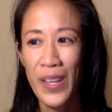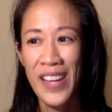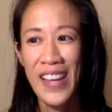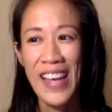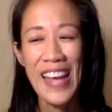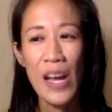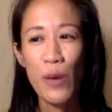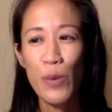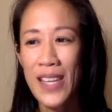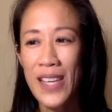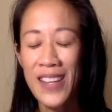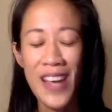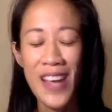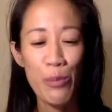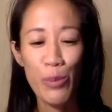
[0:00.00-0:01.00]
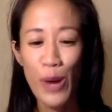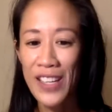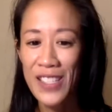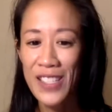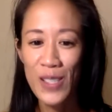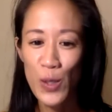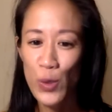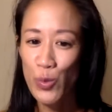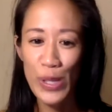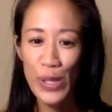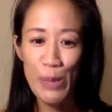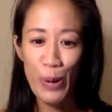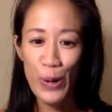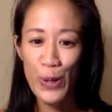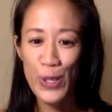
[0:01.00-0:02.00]
And I would say, yeah, practice is really
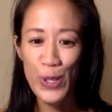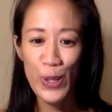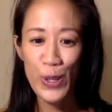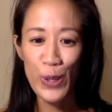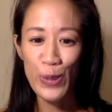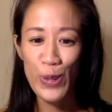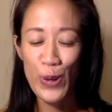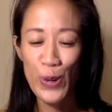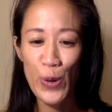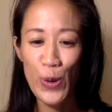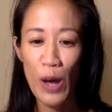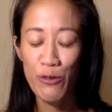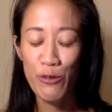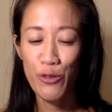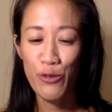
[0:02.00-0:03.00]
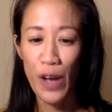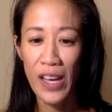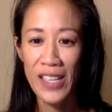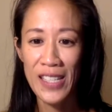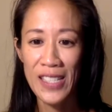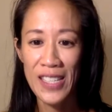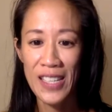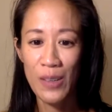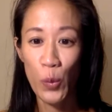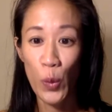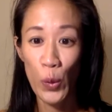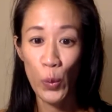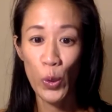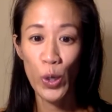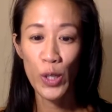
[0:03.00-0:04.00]
personal. You know, you have to find
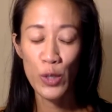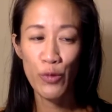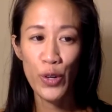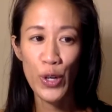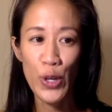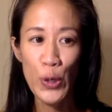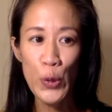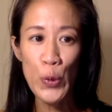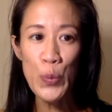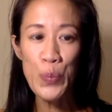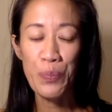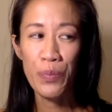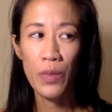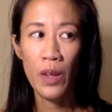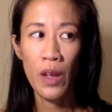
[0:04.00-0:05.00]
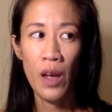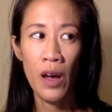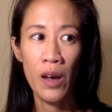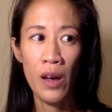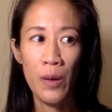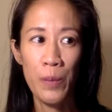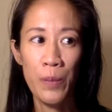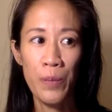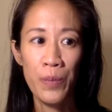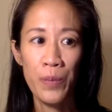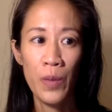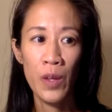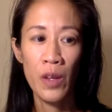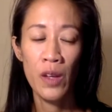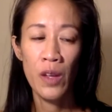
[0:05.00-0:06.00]
what works for you.
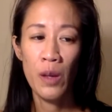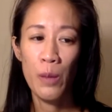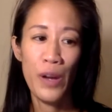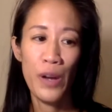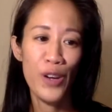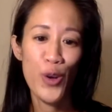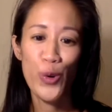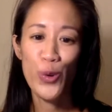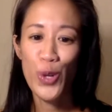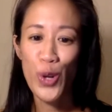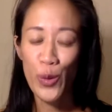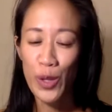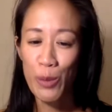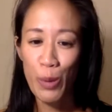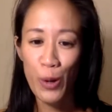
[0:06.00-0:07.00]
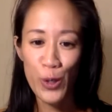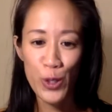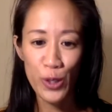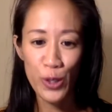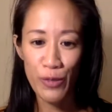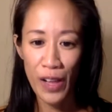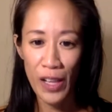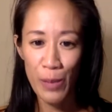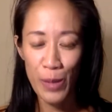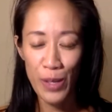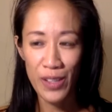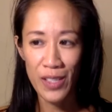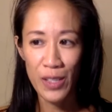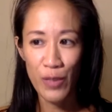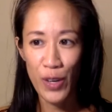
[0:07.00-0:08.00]
But I know, you know, in personal
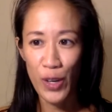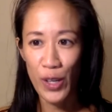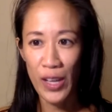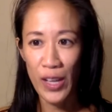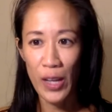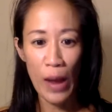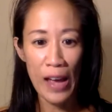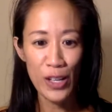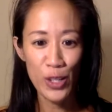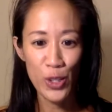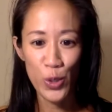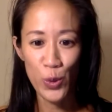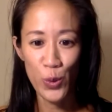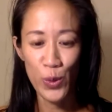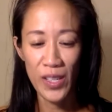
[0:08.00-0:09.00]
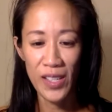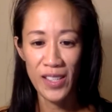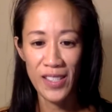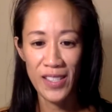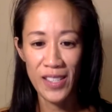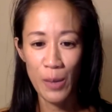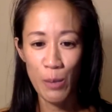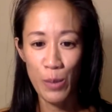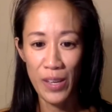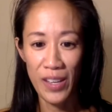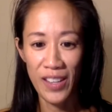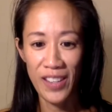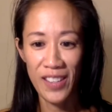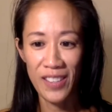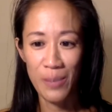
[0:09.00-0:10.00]
development sphere, like gratitude is a big
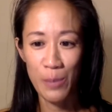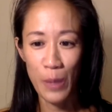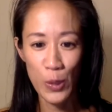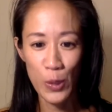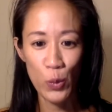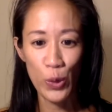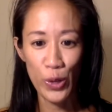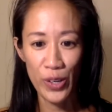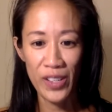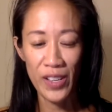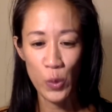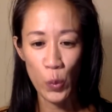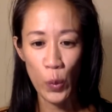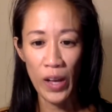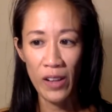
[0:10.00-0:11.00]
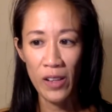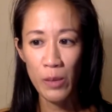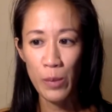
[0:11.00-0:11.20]
buzzword as well.